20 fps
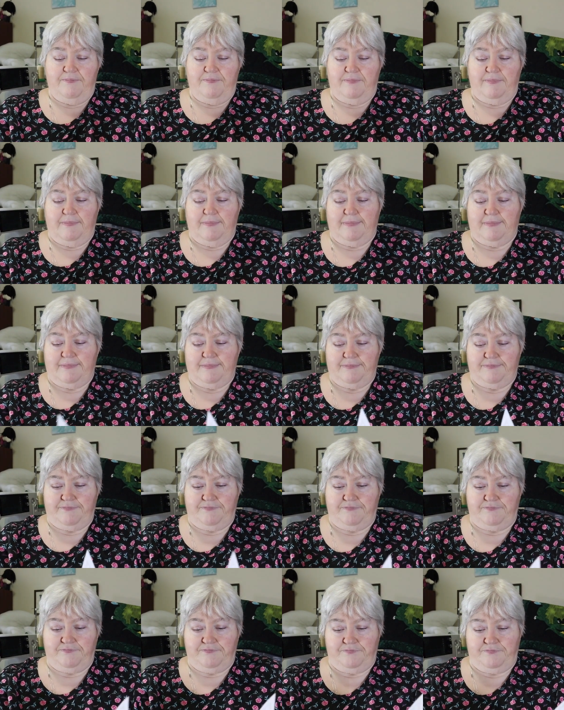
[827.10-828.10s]

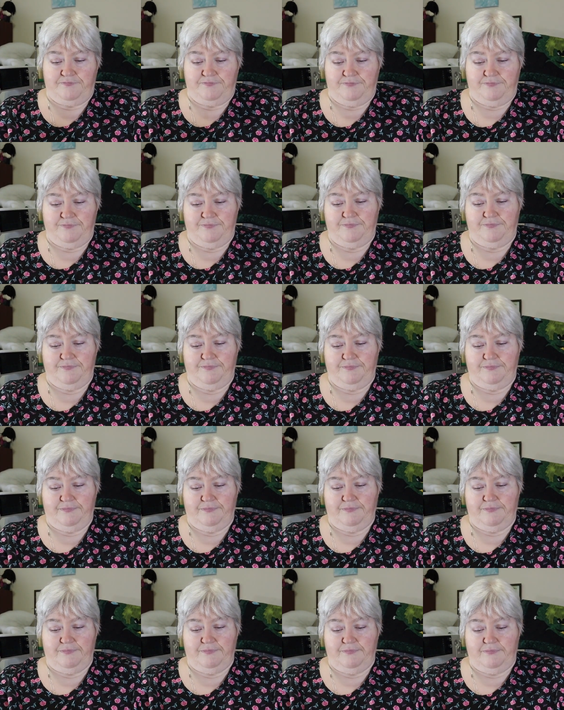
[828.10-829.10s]

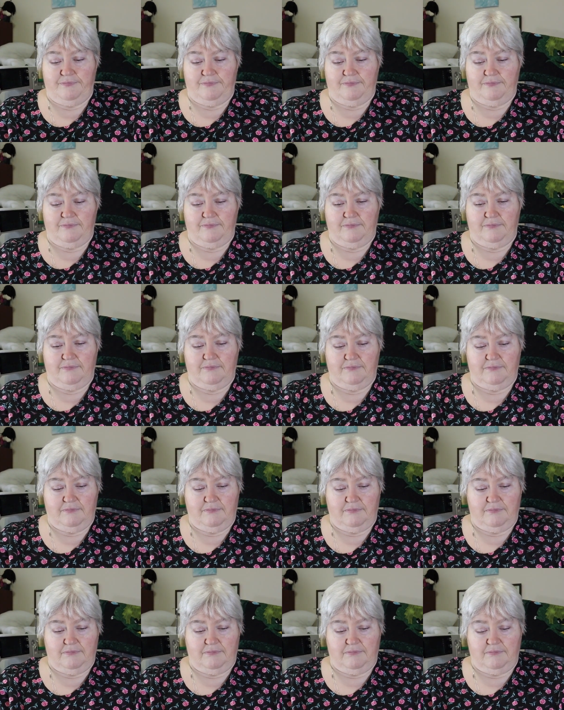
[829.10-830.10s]

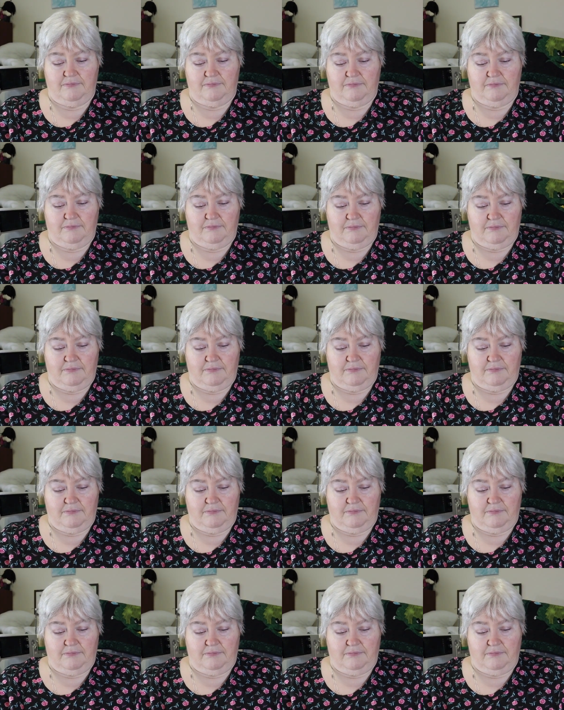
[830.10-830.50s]
(no one is talking)